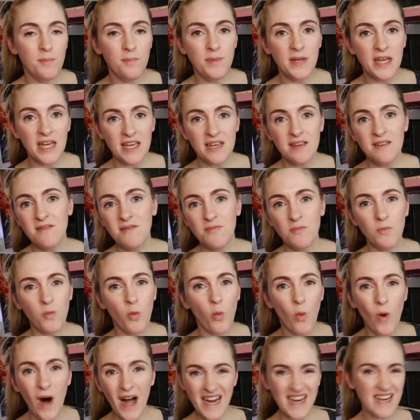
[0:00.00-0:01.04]
big
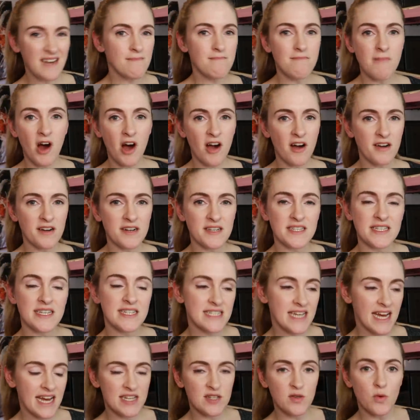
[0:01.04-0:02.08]
white marks
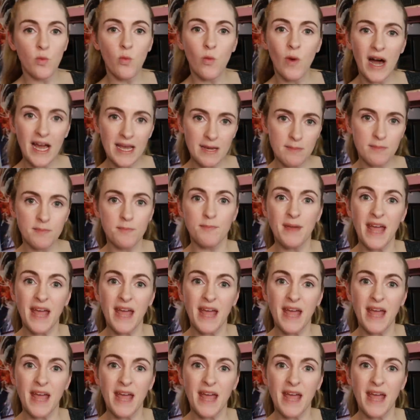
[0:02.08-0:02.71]
because I had to wipe